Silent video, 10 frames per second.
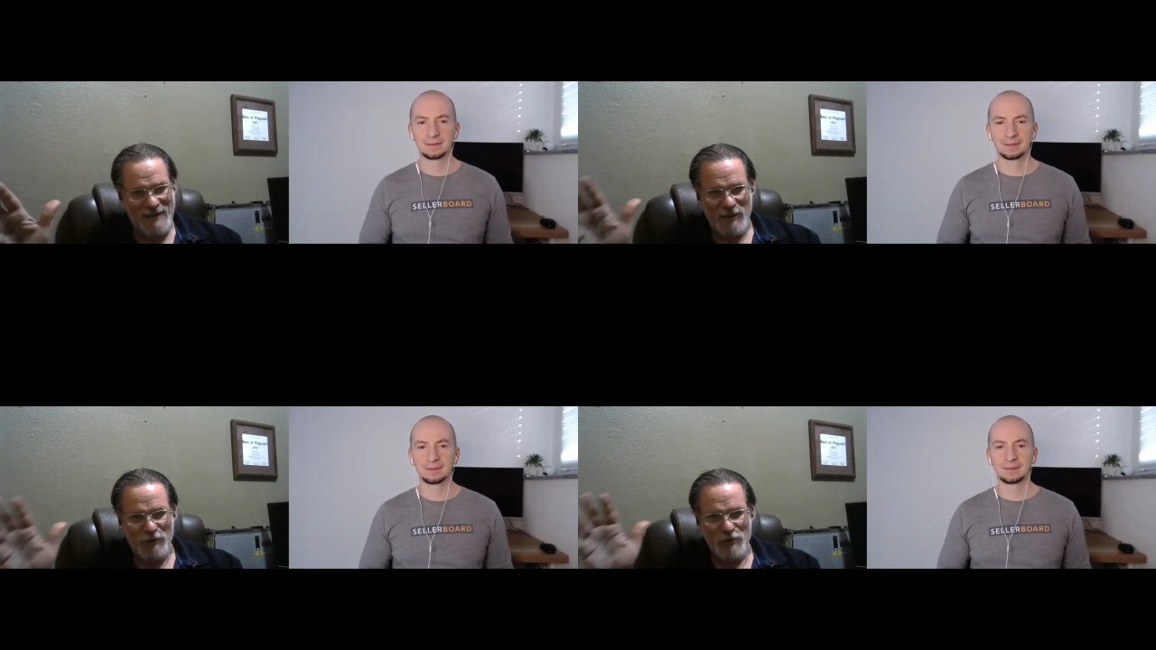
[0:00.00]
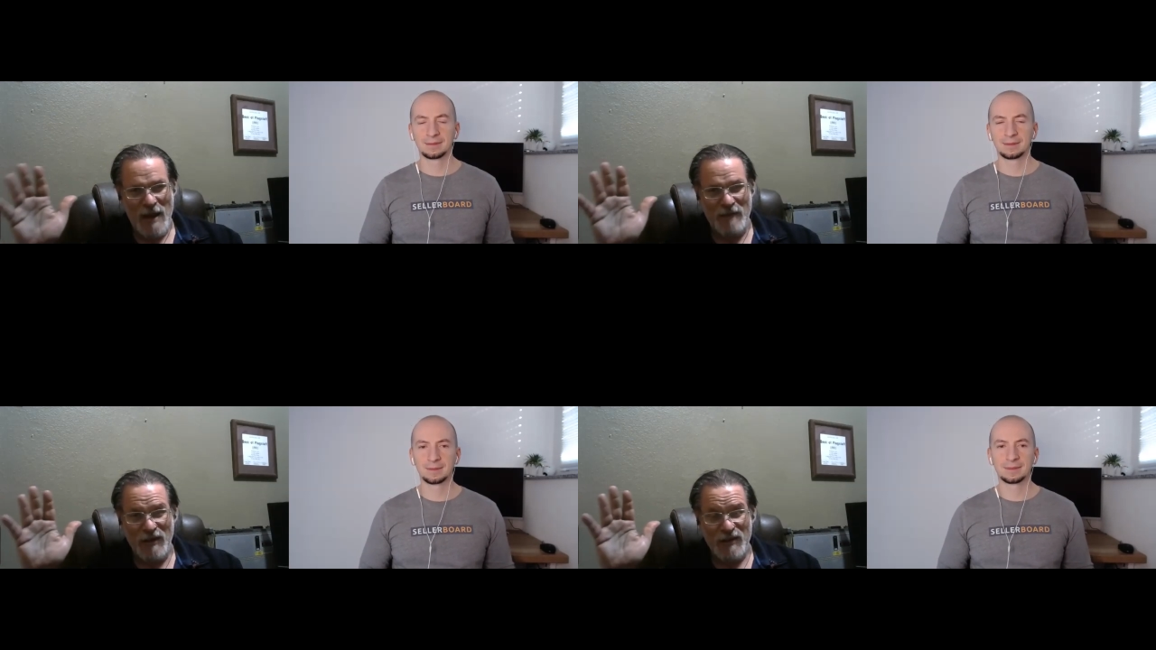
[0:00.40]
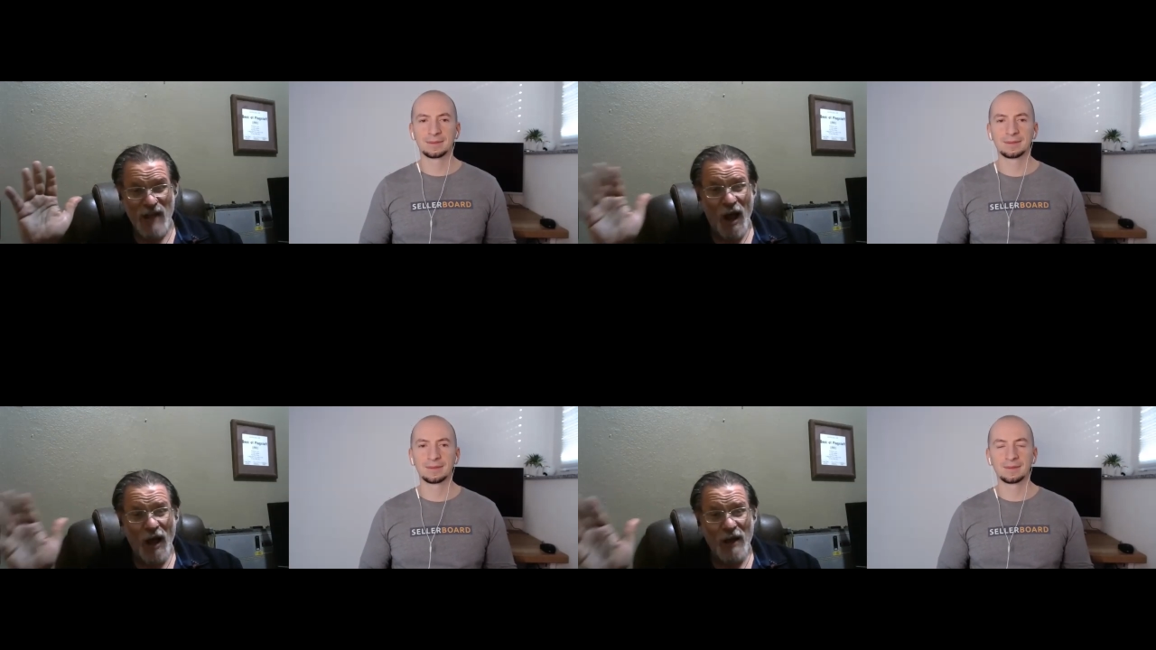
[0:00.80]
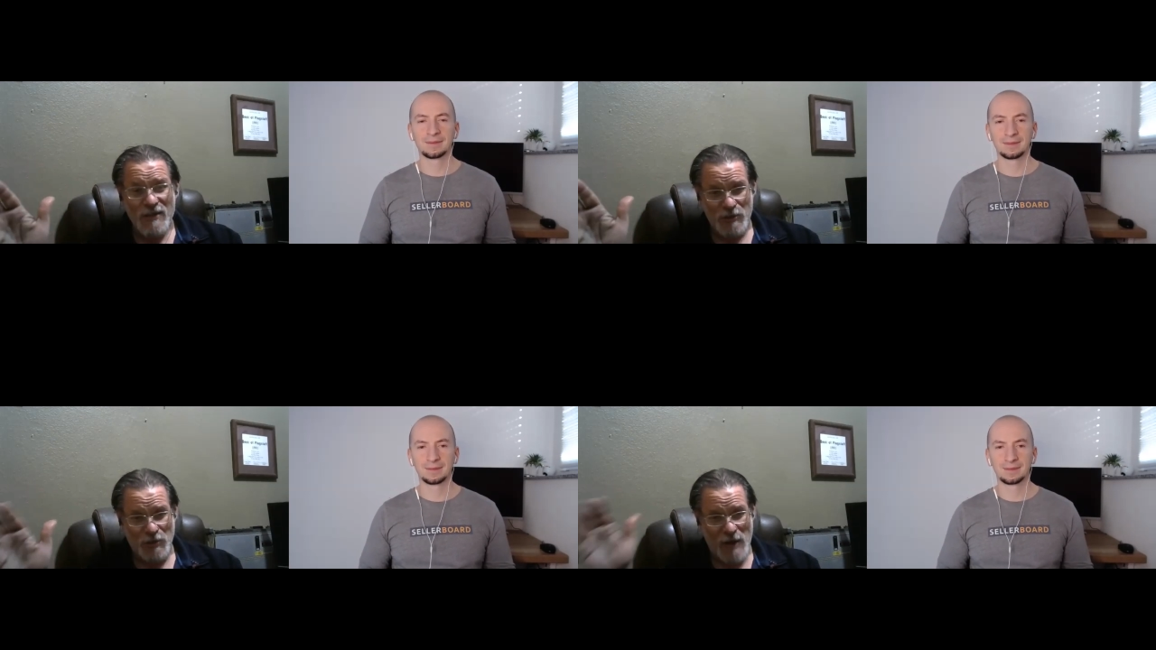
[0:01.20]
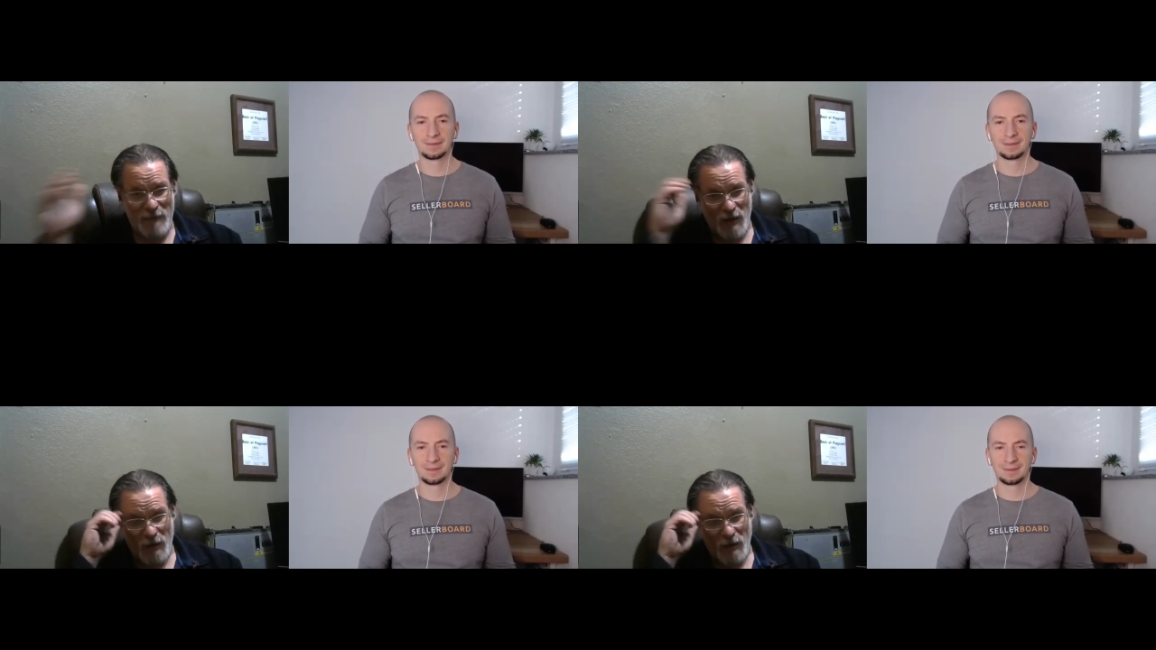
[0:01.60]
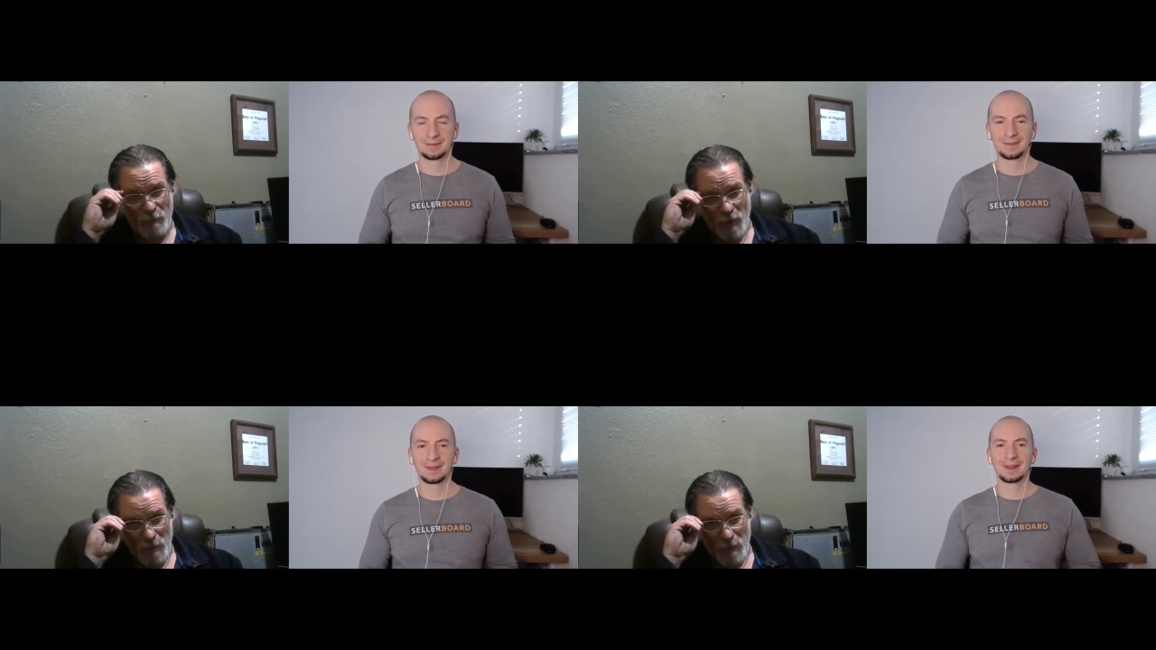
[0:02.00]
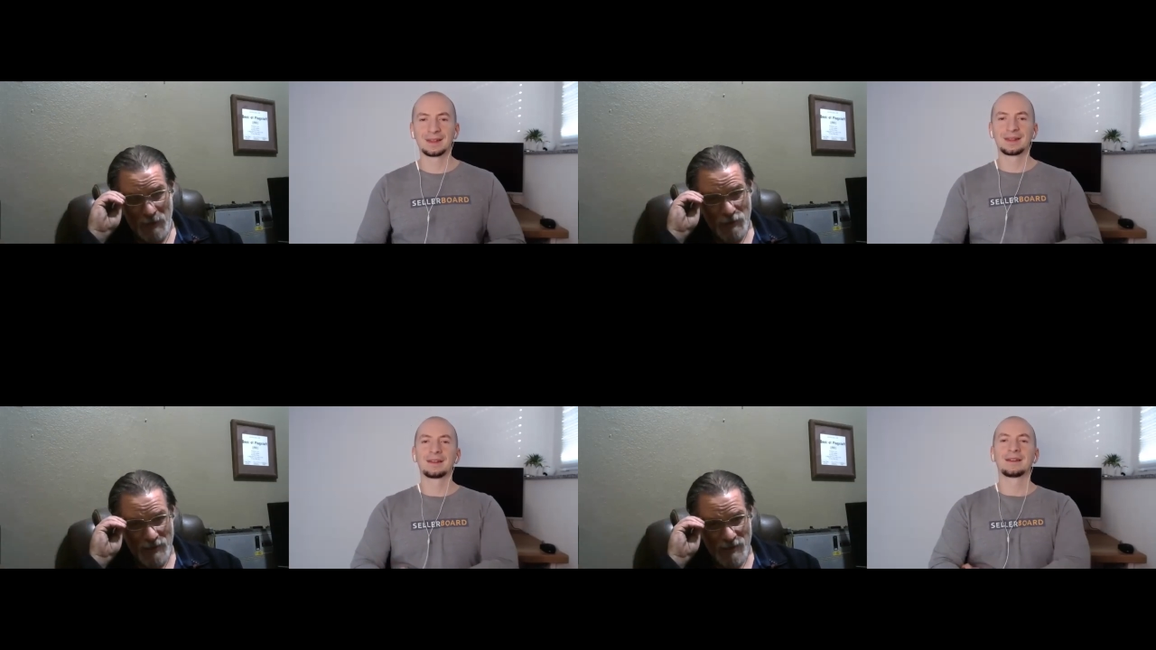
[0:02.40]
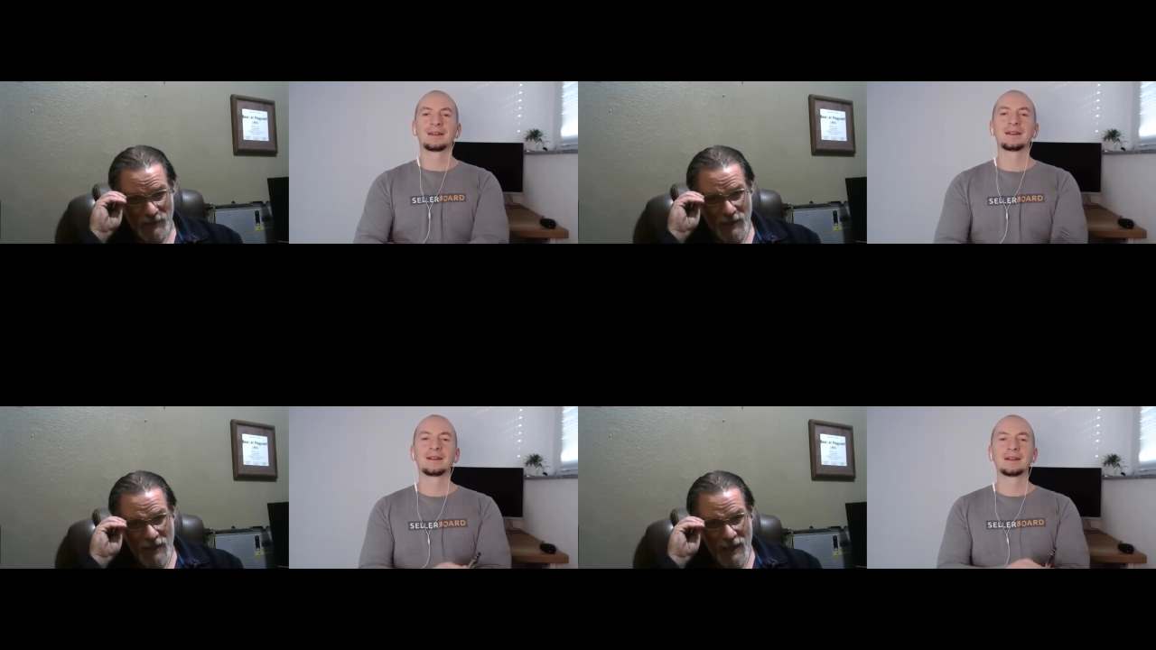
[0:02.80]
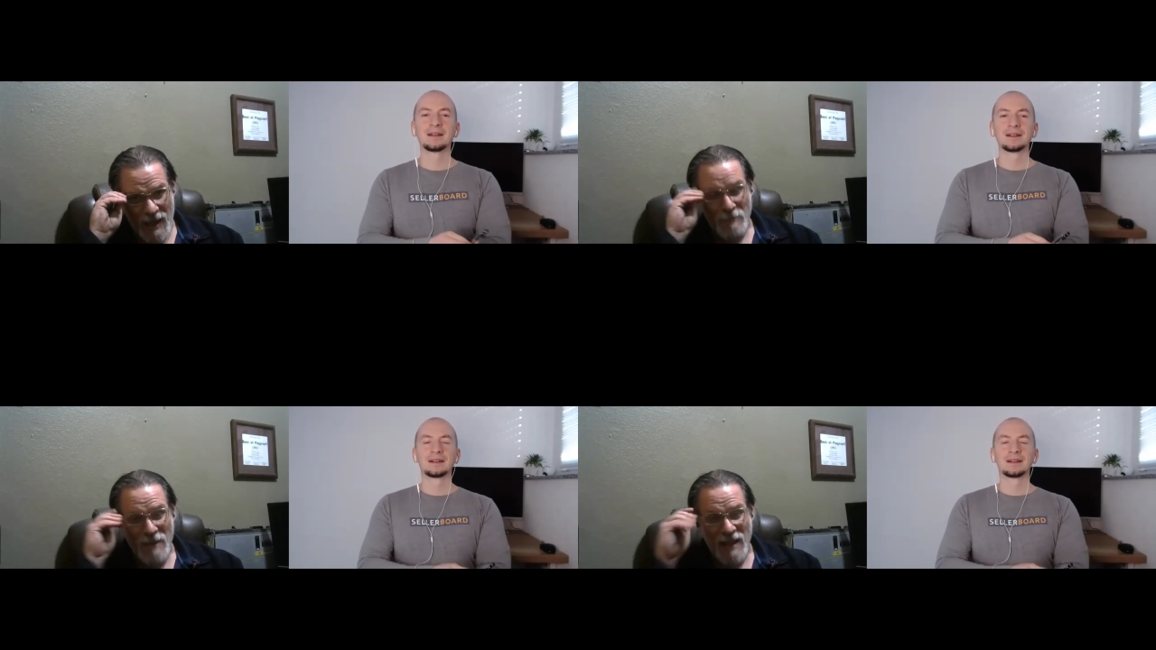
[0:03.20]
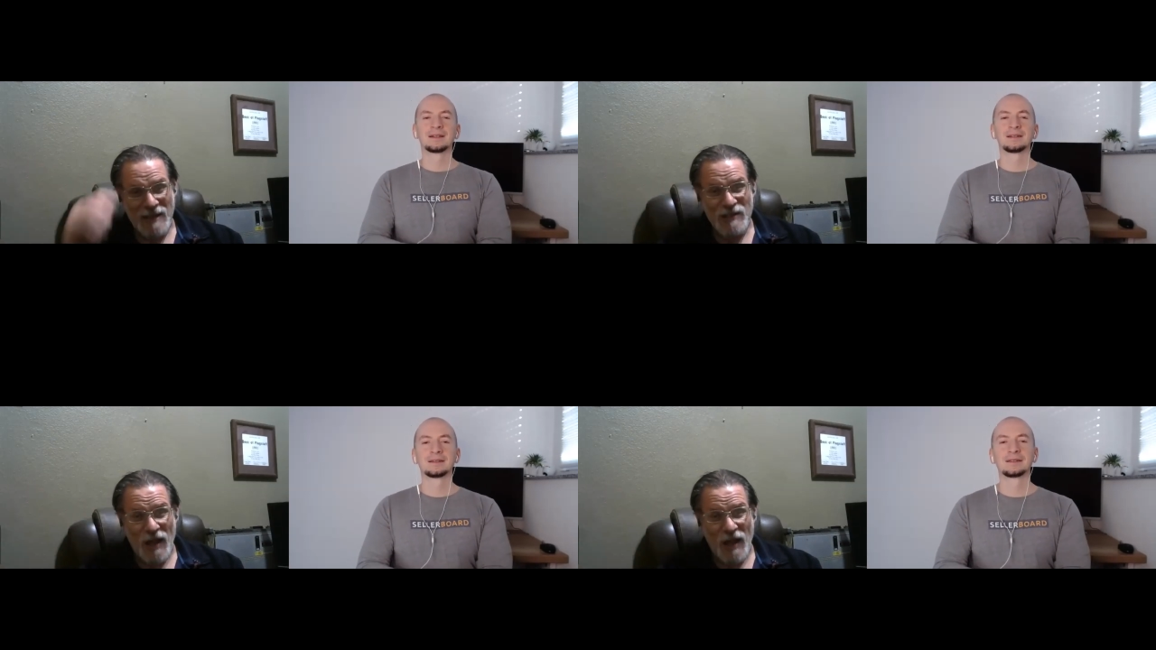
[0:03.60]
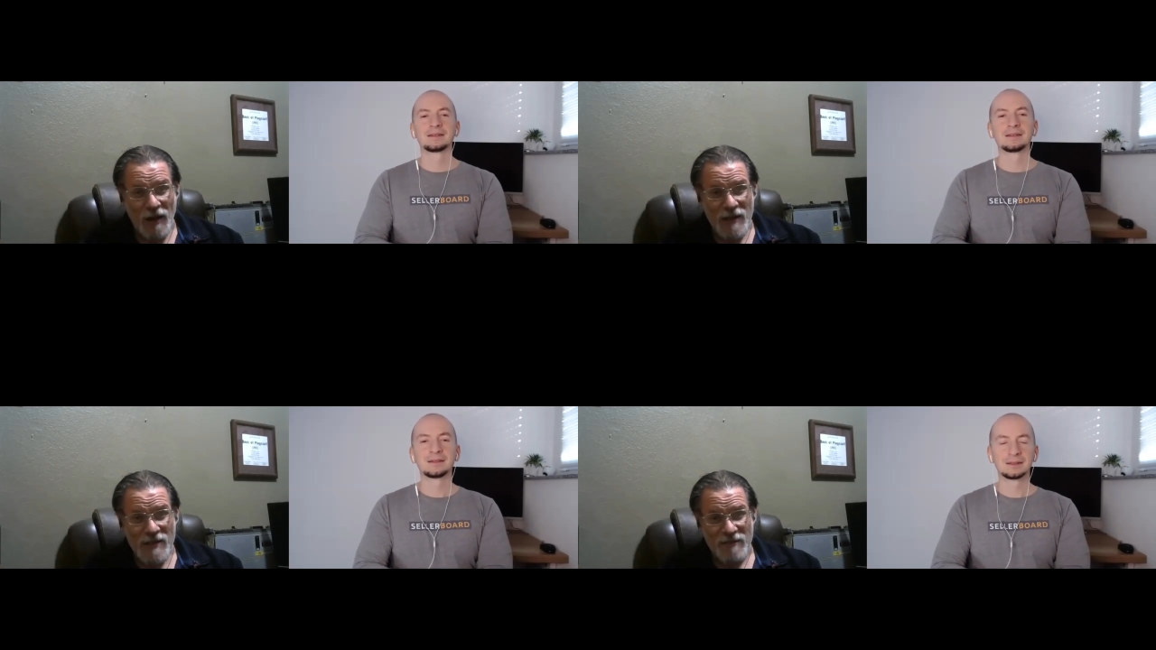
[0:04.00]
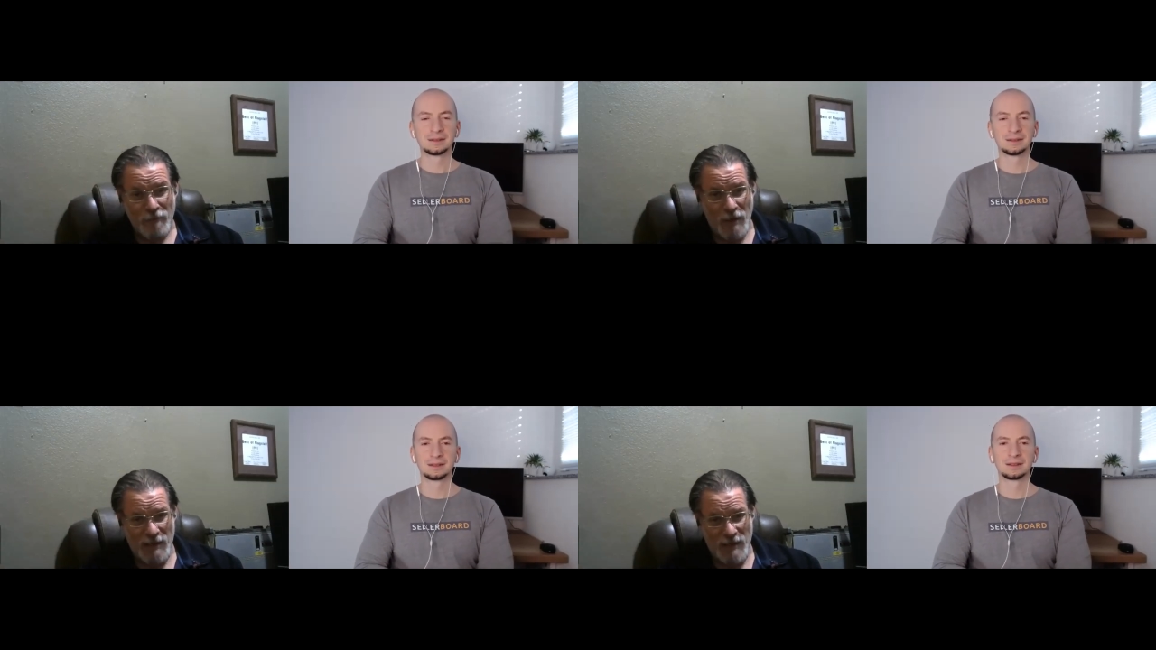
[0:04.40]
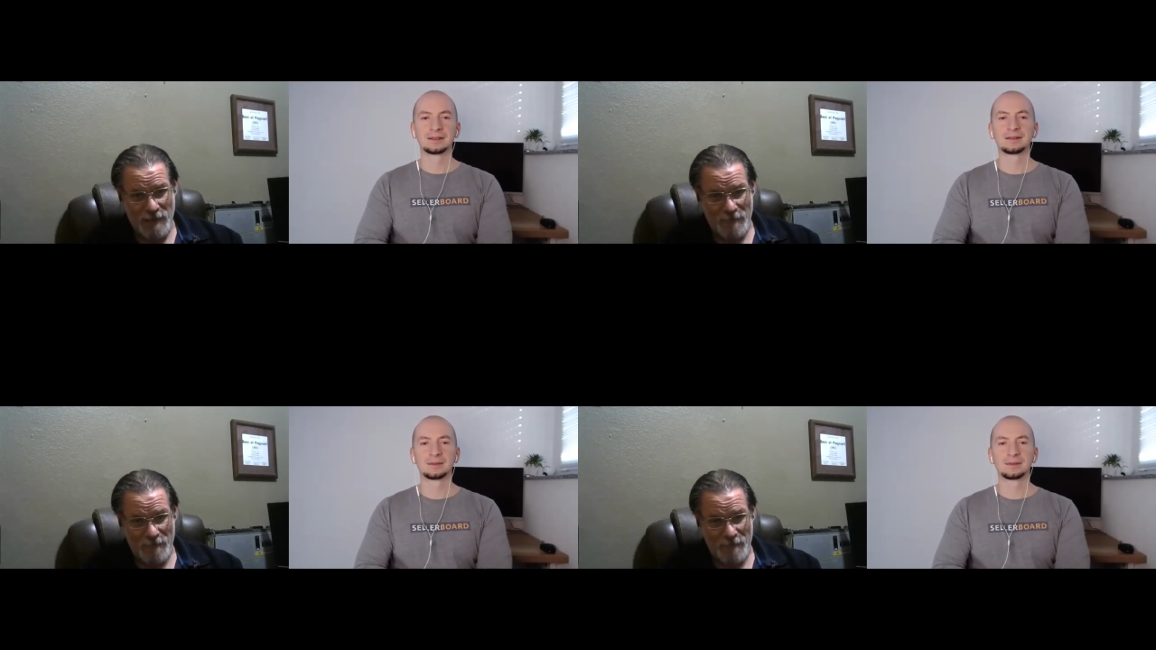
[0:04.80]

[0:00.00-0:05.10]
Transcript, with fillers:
Speaker 1: They're driving tons of traffic on on Pinterest and making tons of money